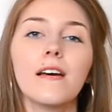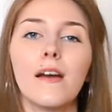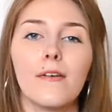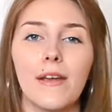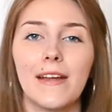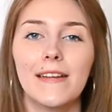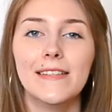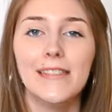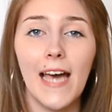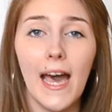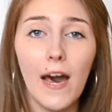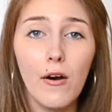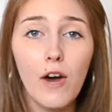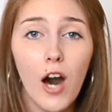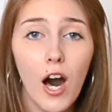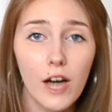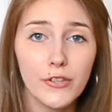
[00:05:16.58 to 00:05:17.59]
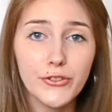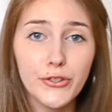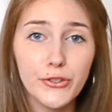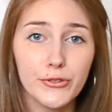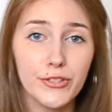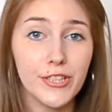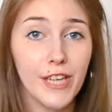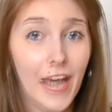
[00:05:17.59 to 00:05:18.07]
All right, now on
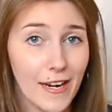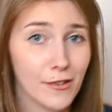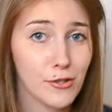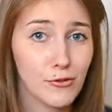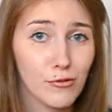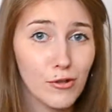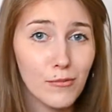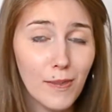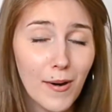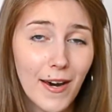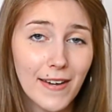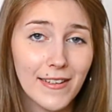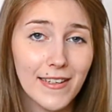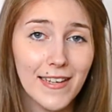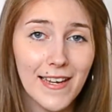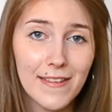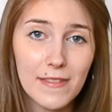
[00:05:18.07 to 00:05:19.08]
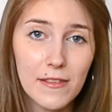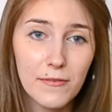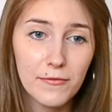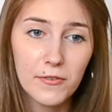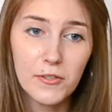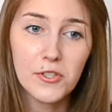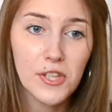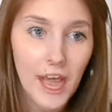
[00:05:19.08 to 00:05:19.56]
to the actual manga. And the
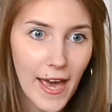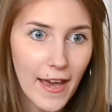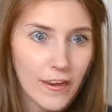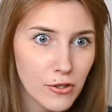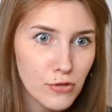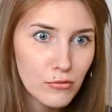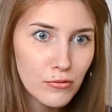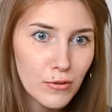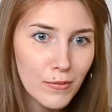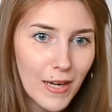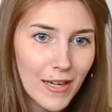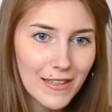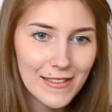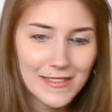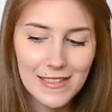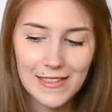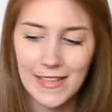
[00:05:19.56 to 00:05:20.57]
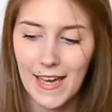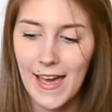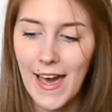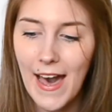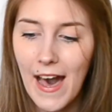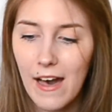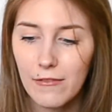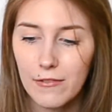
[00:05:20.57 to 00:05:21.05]
first actual manga that I
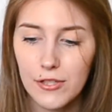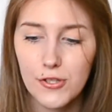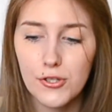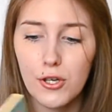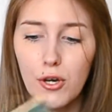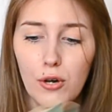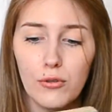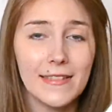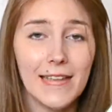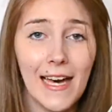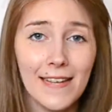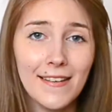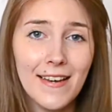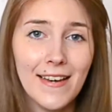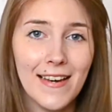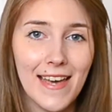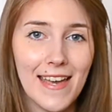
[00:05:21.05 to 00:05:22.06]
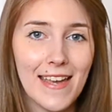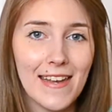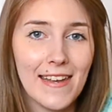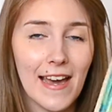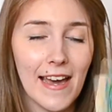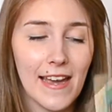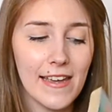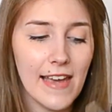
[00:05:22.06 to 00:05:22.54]
have is called Nana, and
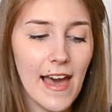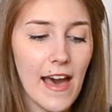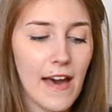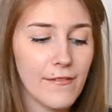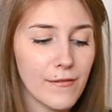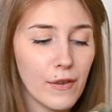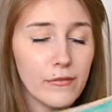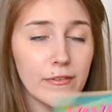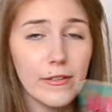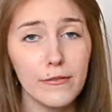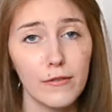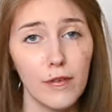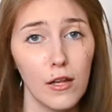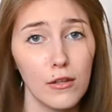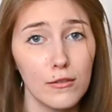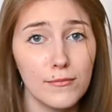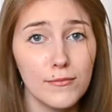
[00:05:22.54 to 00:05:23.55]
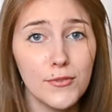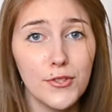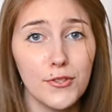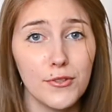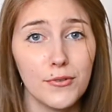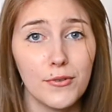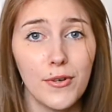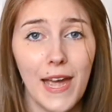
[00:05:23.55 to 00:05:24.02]
I have only volume
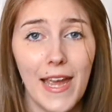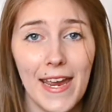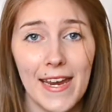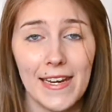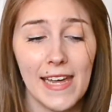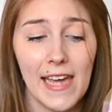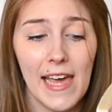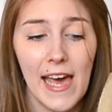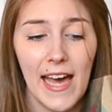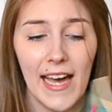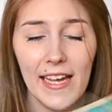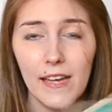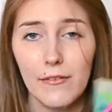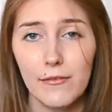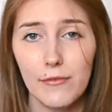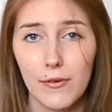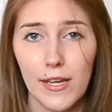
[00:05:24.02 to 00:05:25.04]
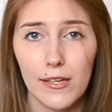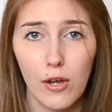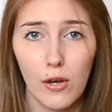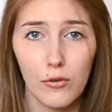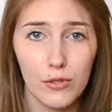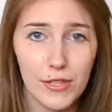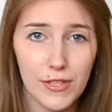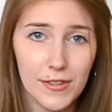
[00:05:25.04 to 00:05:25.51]
2, and I have read
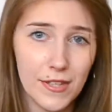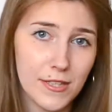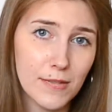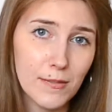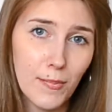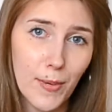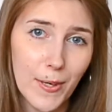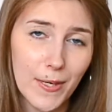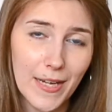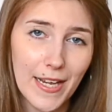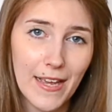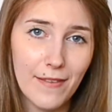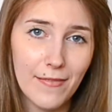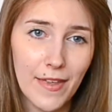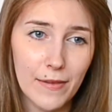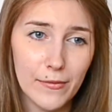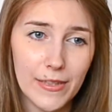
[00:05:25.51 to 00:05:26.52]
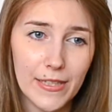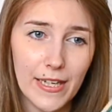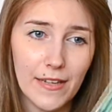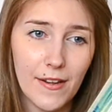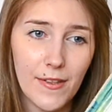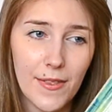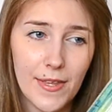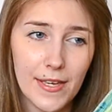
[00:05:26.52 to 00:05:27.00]
only this part. I have not read
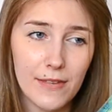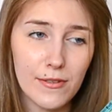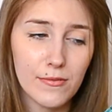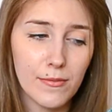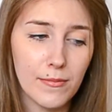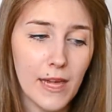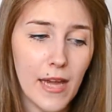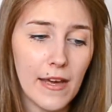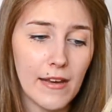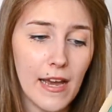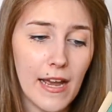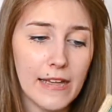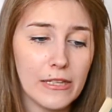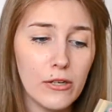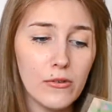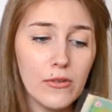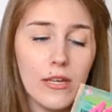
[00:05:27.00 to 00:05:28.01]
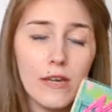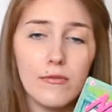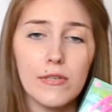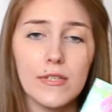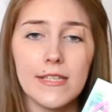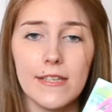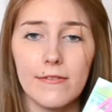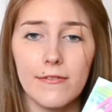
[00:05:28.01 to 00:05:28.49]
anything else from Nana. I know it
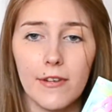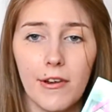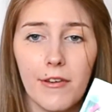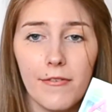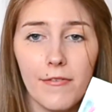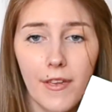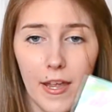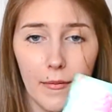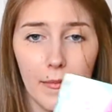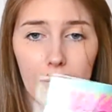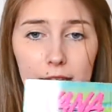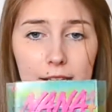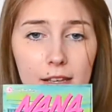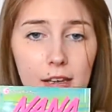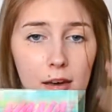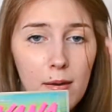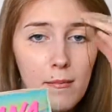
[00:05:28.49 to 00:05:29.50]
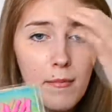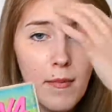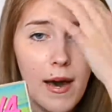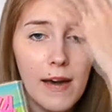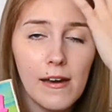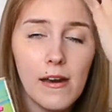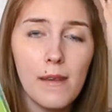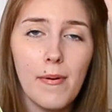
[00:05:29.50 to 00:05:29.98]
was a very famous
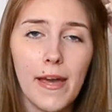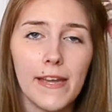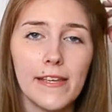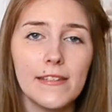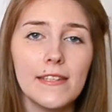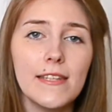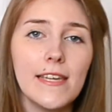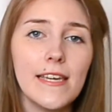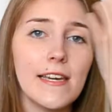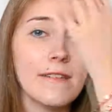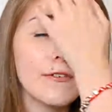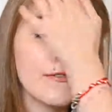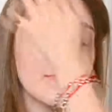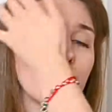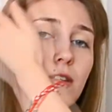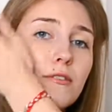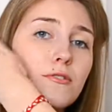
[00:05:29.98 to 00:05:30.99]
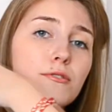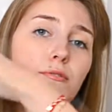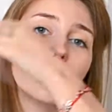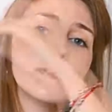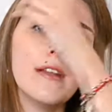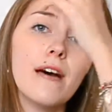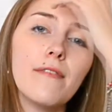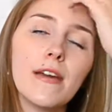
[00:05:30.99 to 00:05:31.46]
manga back in the day. Everyone used to
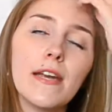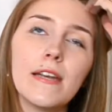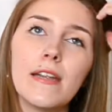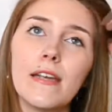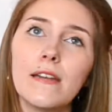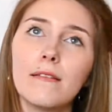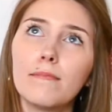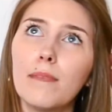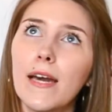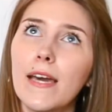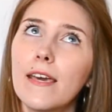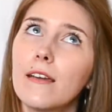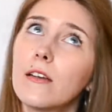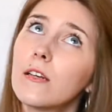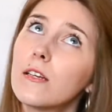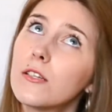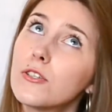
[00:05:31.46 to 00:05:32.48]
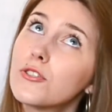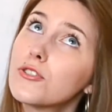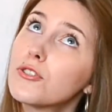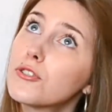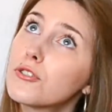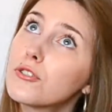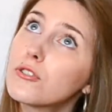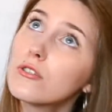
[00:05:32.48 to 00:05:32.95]
love it, and my hair is
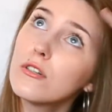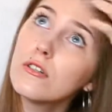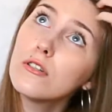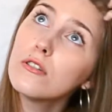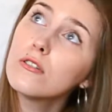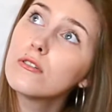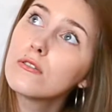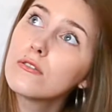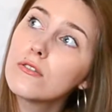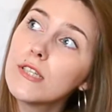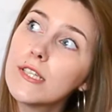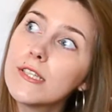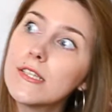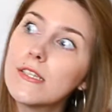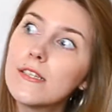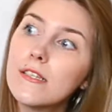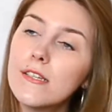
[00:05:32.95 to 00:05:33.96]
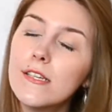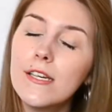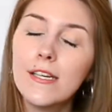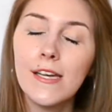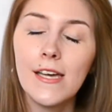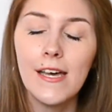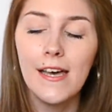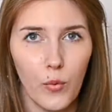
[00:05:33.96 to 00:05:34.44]
just all crazy.
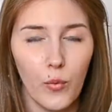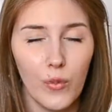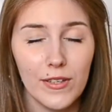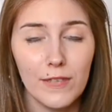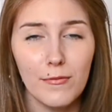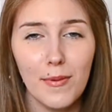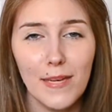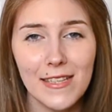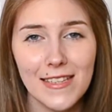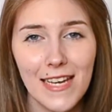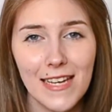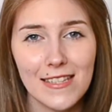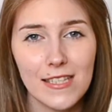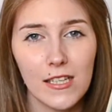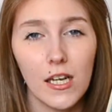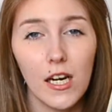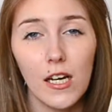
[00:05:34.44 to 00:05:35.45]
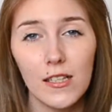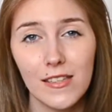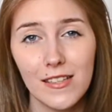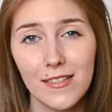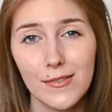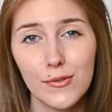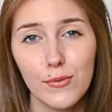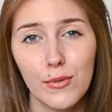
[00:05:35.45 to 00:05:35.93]
One of my dad's
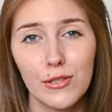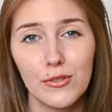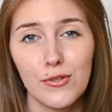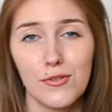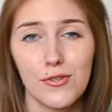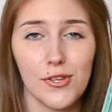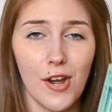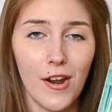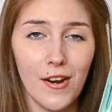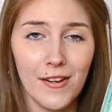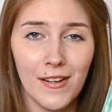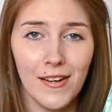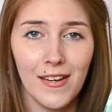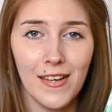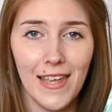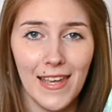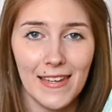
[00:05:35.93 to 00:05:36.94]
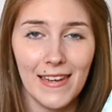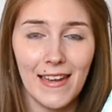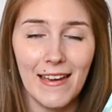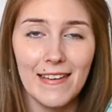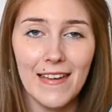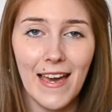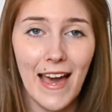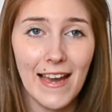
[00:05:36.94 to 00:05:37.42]
colleagues went to China, and
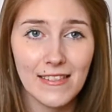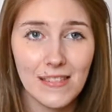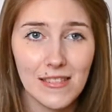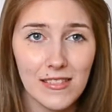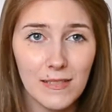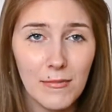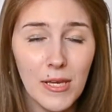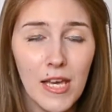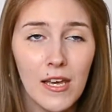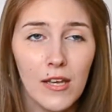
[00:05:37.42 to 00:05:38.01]
I asked him